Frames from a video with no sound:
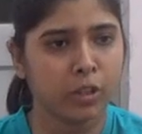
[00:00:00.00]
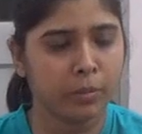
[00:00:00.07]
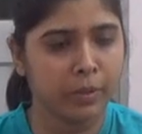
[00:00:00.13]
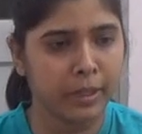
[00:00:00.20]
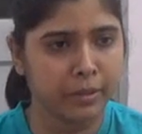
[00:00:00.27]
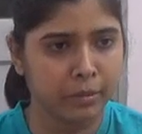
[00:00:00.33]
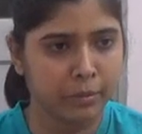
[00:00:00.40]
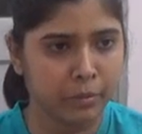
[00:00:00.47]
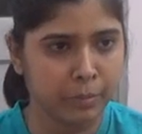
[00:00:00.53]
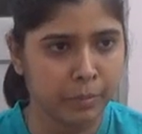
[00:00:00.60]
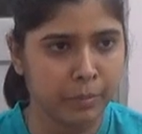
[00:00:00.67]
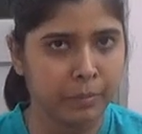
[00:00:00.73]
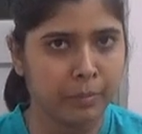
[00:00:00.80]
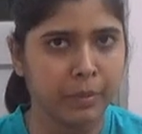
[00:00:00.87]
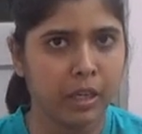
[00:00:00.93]

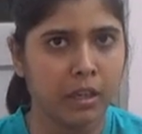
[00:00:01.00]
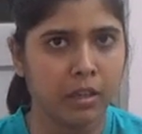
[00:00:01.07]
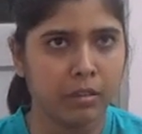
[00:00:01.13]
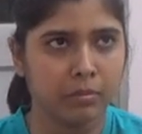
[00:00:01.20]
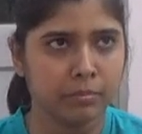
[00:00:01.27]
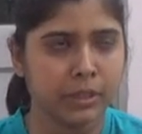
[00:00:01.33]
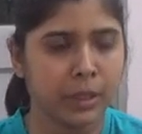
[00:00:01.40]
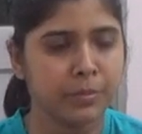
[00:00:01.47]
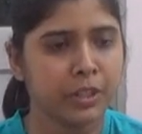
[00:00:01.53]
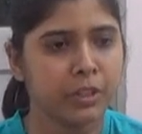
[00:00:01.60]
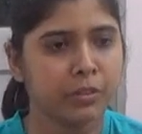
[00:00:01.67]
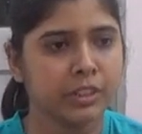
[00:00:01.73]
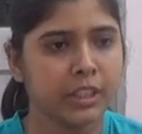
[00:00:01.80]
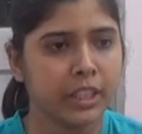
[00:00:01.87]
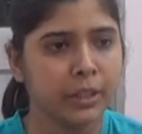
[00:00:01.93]
My subject
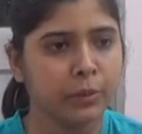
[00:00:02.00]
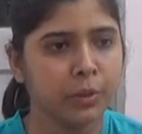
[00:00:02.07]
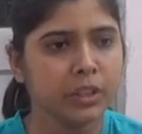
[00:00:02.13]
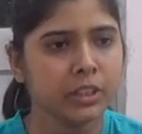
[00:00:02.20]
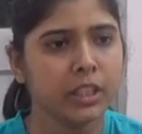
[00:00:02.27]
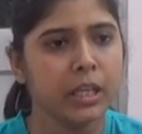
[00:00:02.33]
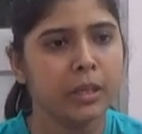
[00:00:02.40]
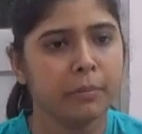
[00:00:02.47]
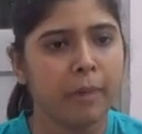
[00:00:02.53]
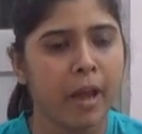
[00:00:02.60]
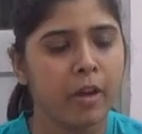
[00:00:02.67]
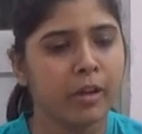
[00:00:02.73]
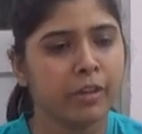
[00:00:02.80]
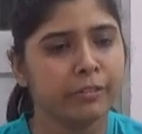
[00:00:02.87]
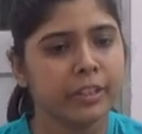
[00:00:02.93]
of study was
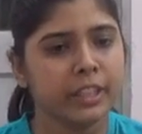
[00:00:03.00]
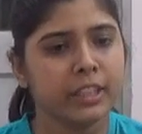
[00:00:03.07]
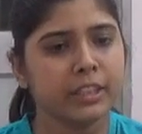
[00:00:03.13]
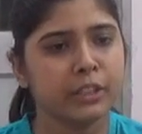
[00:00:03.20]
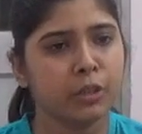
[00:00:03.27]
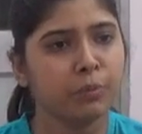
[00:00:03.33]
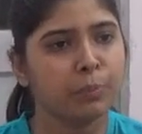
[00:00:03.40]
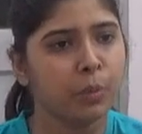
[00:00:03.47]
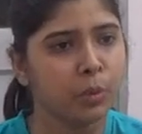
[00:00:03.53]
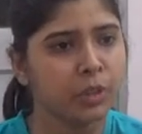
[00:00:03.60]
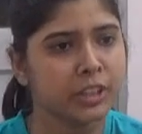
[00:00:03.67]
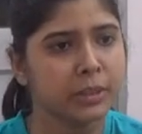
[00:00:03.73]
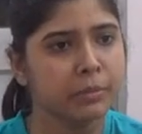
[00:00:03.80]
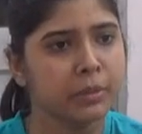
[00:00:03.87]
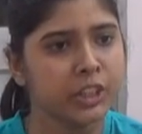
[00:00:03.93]
bioefficacy of
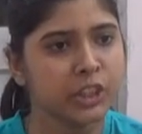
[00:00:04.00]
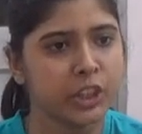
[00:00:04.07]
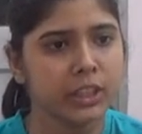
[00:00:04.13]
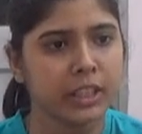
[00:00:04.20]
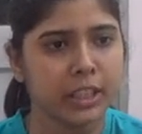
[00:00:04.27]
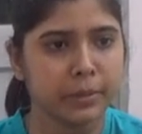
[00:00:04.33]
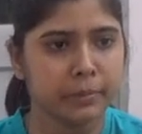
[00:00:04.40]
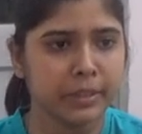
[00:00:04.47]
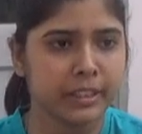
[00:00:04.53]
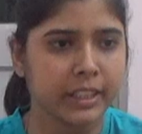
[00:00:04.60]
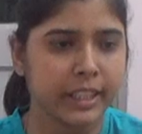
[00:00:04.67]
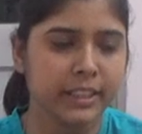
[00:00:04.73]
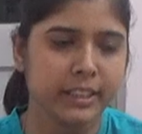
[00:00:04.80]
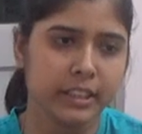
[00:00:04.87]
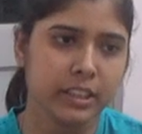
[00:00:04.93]
post-emergent
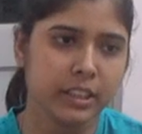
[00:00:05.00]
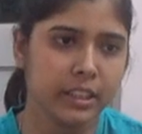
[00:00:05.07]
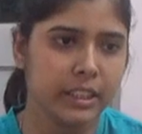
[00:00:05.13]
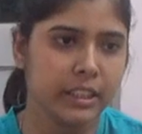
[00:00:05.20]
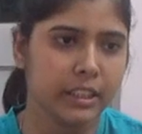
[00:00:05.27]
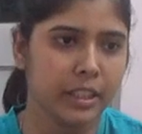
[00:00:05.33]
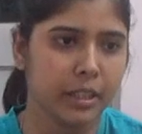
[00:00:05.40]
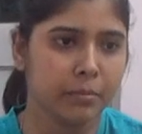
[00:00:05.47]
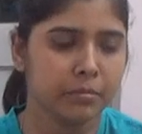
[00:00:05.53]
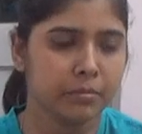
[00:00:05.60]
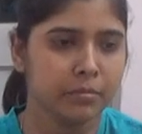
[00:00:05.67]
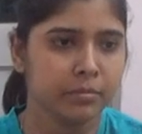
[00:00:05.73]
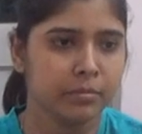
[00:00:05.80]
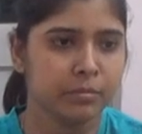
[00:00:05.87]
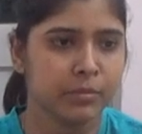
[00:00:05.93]
herbicides in green gram.
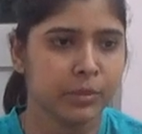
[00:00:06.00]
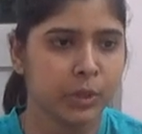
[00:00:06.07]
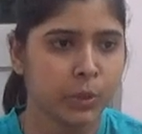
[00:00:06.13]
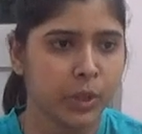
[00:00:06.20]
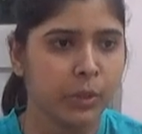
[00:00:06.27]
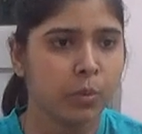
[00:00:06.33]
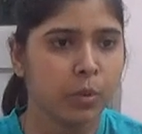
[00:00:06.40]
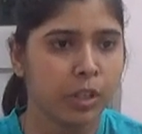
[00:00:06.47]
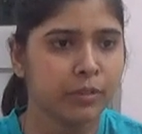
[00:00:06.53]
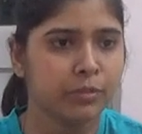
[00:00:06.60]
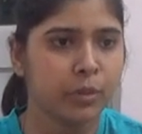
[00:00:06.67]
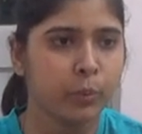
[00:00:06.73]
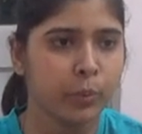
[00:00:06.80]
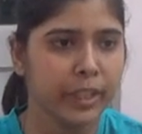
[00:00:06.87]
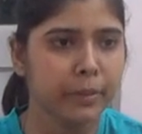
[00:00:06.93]
So I worked
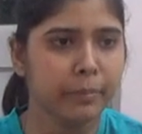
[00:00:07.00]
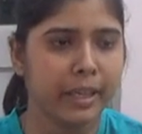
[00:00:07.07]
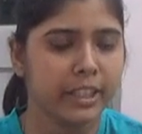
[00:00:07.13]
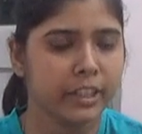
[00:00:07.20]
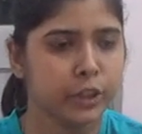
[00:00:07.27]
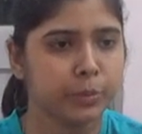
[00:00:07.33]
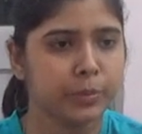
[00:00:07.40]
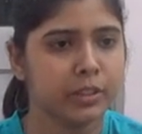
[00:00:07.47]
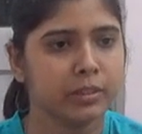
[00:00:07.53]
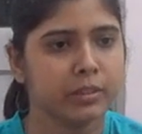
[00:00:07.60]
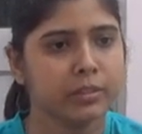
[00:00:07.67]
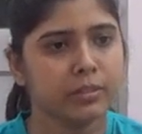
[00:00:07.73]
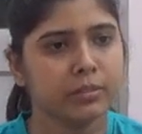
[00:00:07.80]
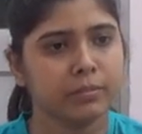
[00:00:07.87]
for weed management, sir.